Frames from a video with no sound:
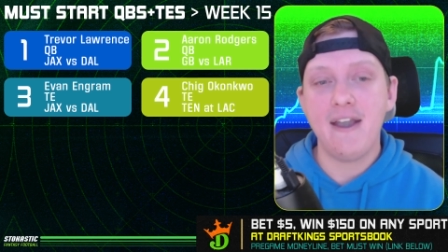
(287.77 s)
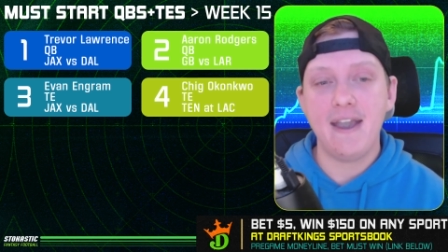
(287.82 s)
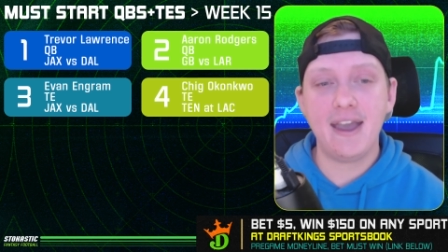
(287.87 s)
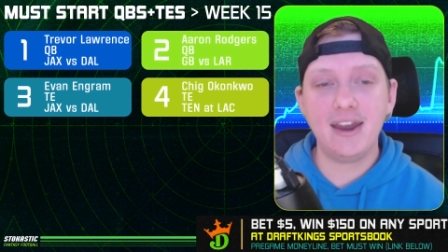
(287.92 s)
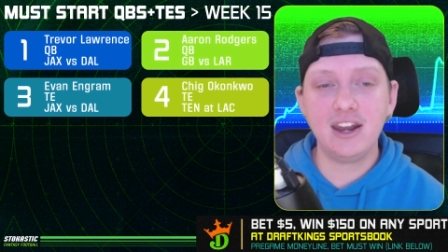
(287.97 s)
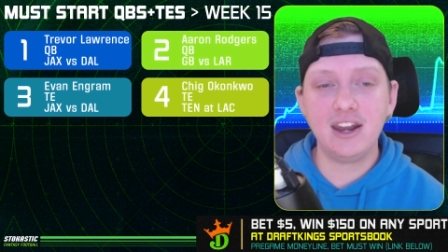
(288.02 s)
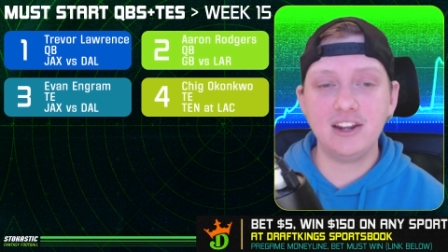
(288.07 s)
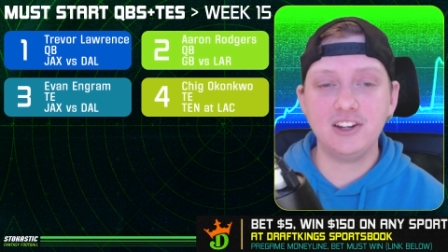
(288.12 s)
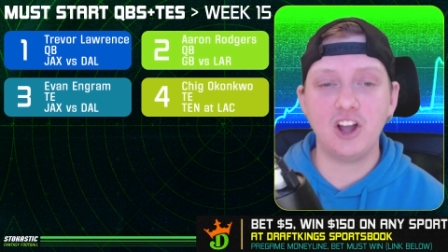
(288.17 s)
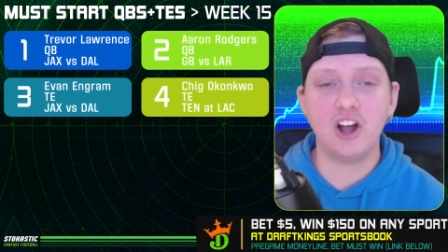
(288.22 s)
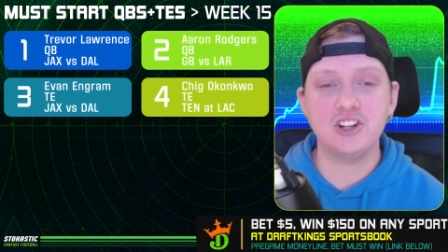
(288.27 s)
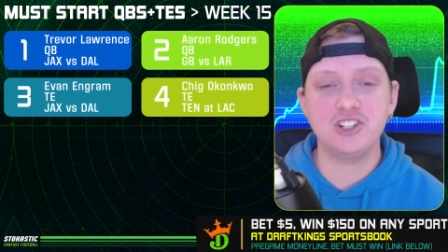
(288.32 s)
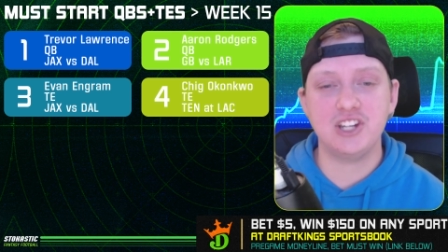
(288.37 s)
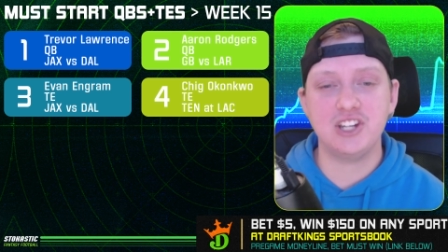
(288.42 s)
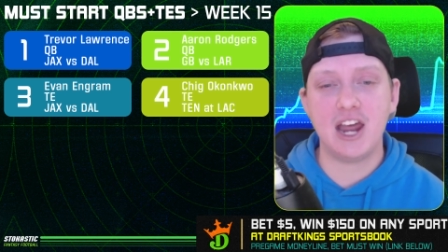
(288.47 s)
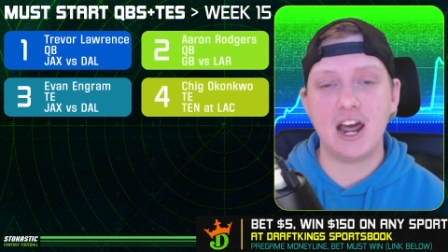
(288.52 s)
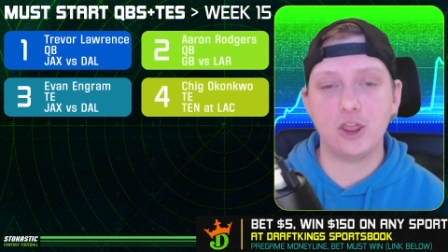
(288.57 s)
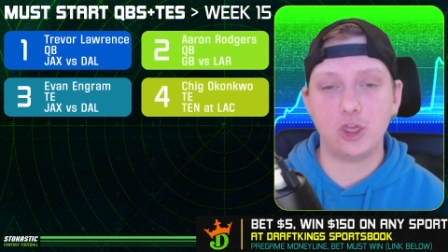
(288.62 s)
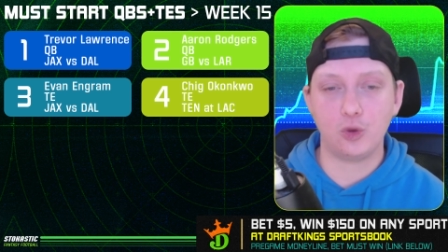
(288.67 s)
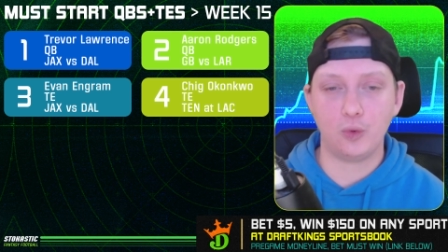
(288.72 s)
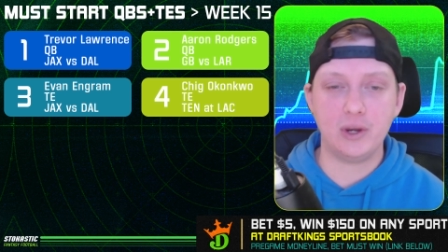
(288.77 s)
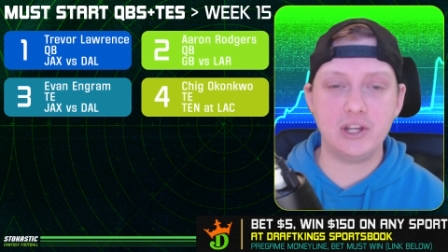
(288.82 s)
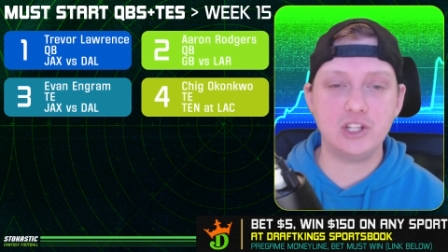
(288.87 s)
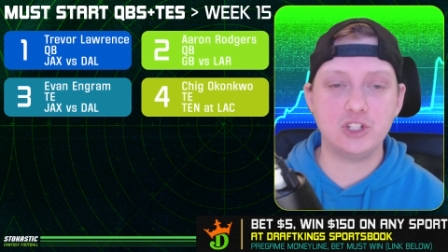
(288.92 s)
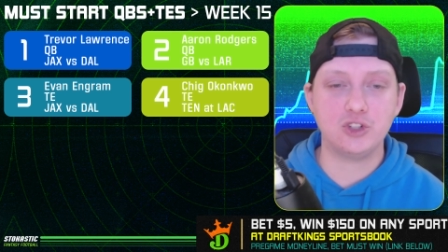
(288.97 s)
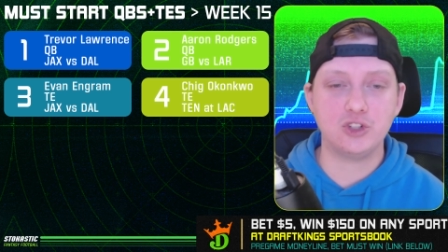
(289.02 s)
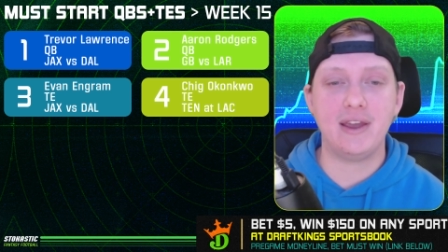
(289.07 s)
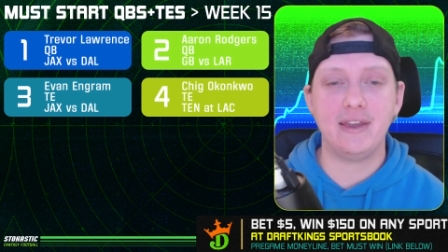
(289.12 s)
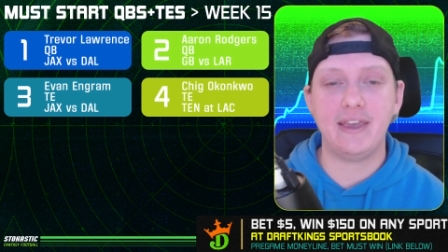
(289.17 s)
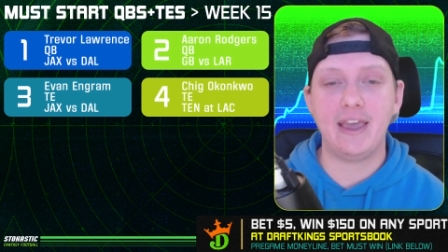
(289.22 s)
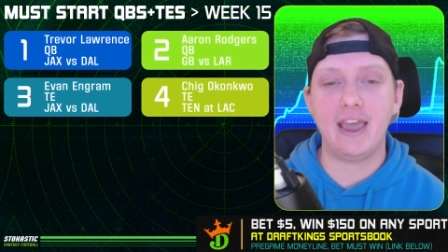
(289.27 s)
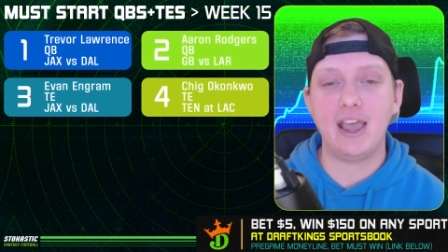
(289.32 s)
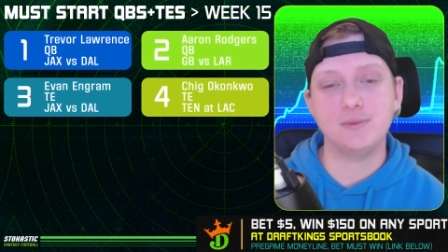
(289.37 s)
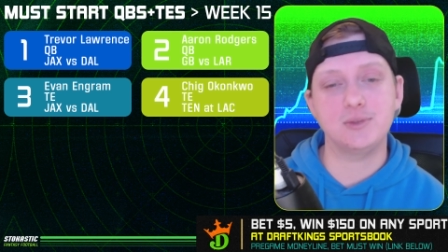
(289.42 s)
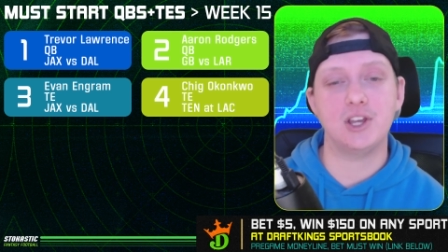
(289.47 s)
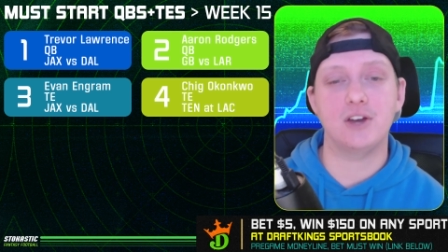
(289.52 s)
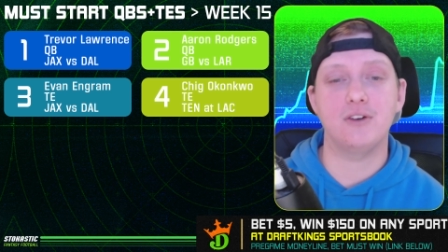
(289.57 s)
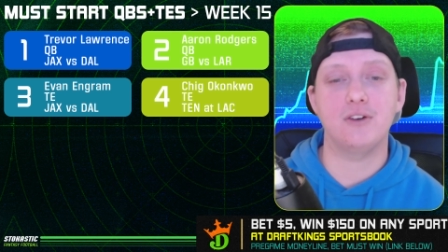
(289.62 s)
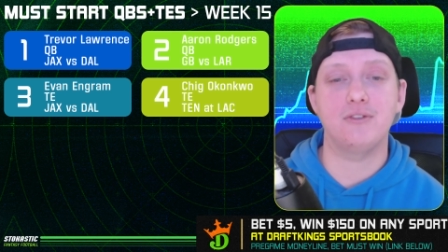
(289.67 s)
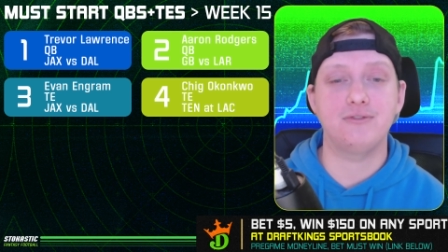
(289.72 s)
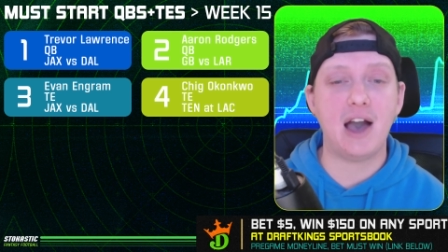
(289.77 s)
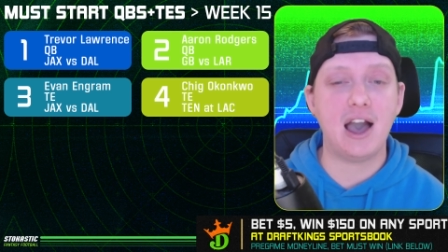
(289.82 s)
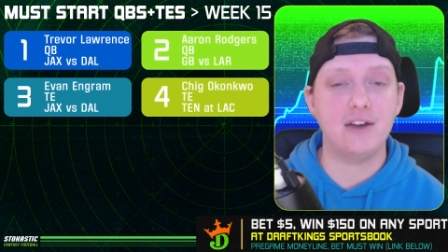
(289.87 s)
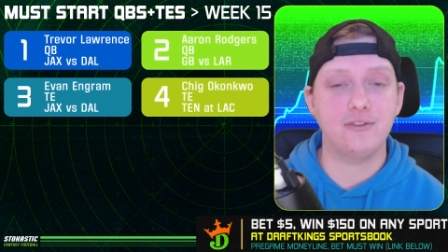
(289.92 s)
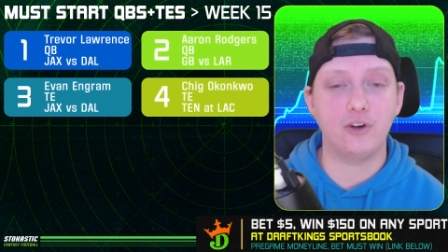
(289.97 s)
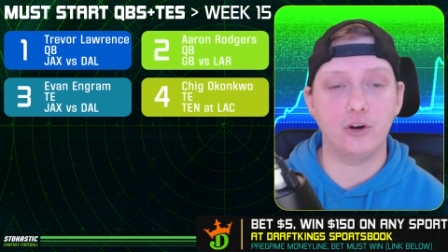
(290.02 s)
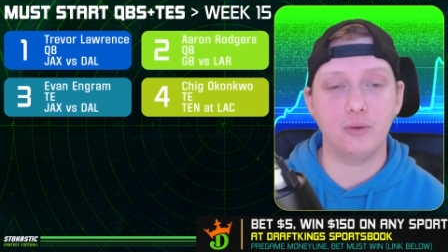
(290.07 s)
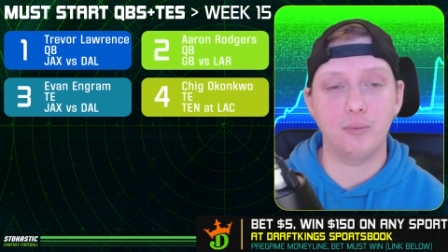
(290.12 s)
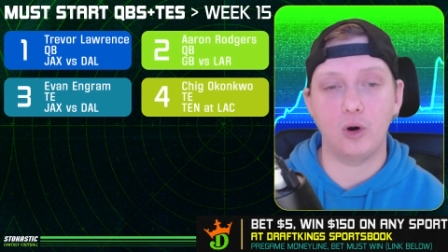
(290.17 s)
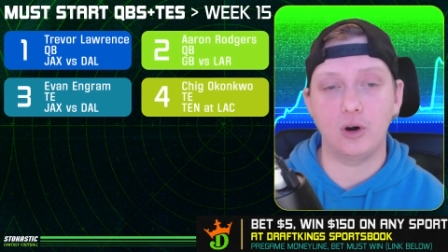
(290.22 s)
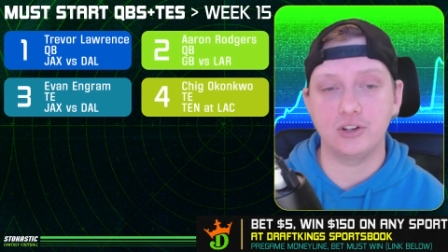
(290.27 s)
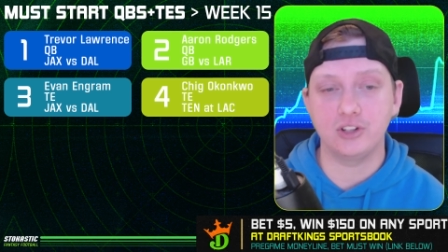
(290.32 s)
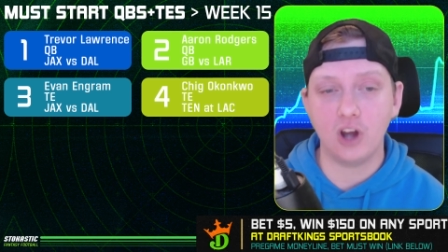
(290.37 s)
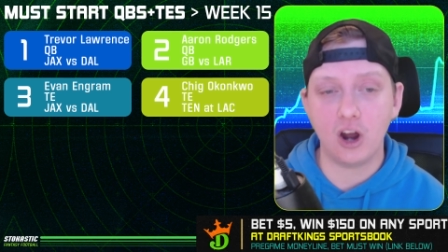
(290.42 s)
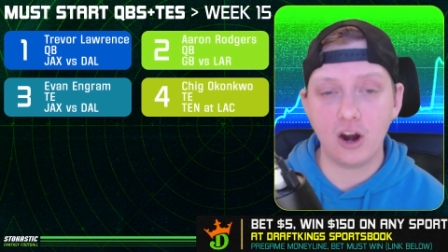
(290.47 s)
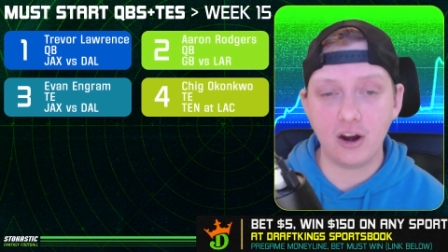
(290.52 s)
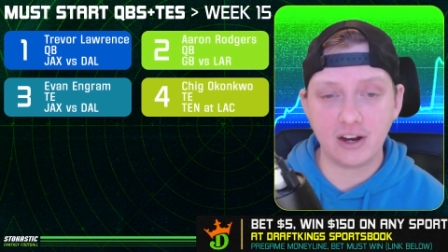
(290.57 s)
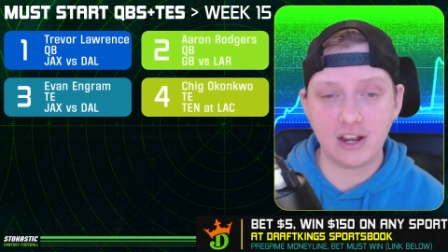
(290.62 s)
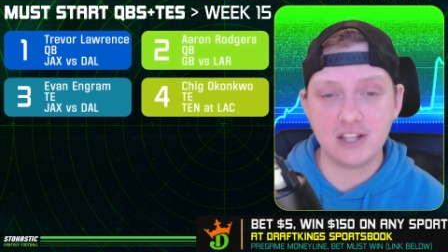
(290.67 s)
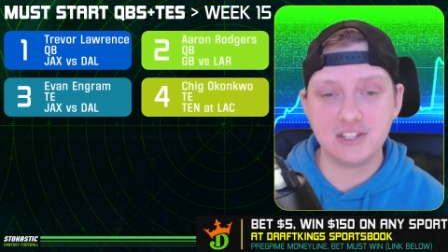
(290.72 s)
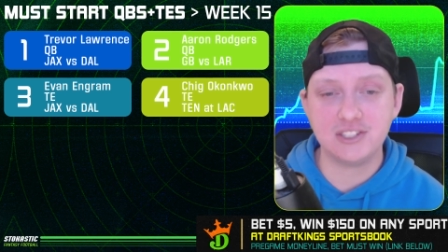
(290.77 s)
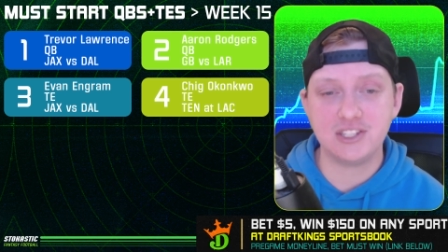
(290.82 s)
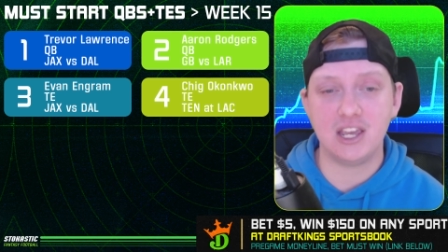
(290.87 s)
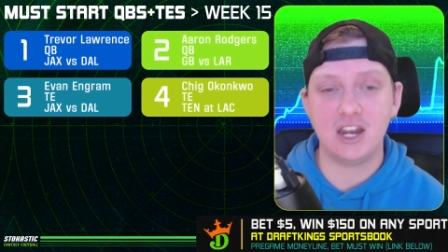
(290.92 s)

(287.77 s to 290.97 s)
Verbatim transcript: and a touchdown, three straight games of five or more targets.